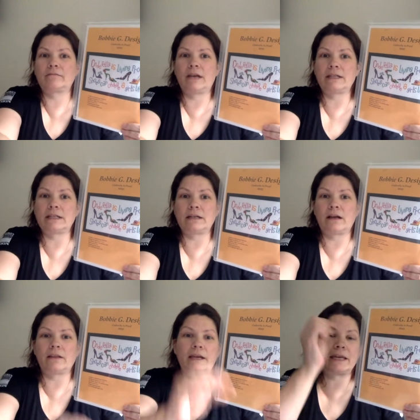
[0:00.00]
I
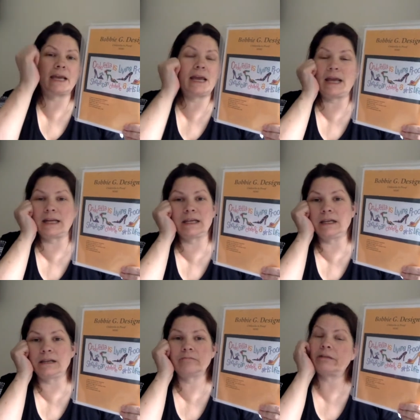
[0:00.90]
didn't like
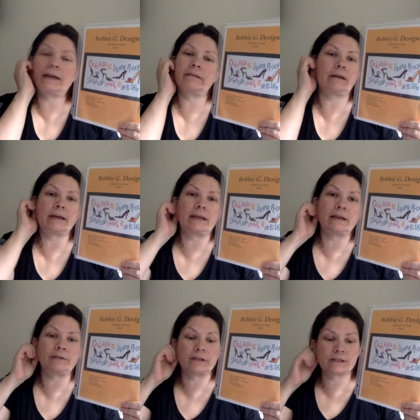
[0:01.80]
any
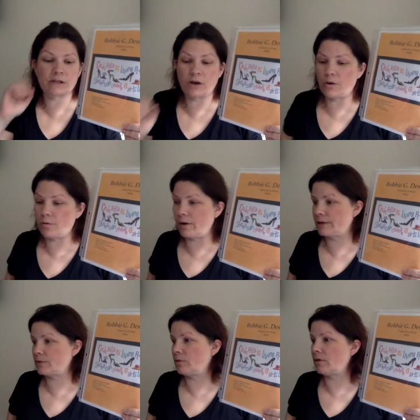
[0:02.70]
of it. So I
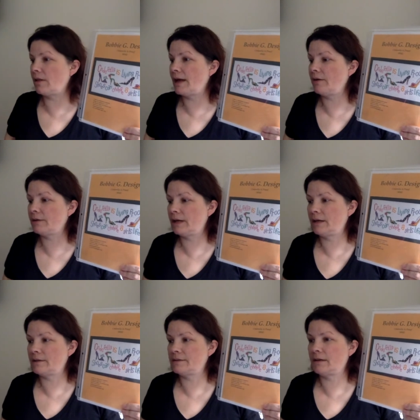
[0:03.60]
tore it all out
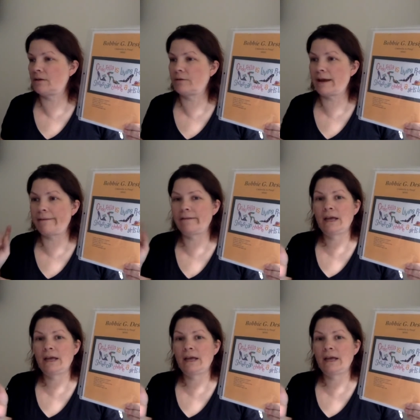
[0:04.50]
and said, okay,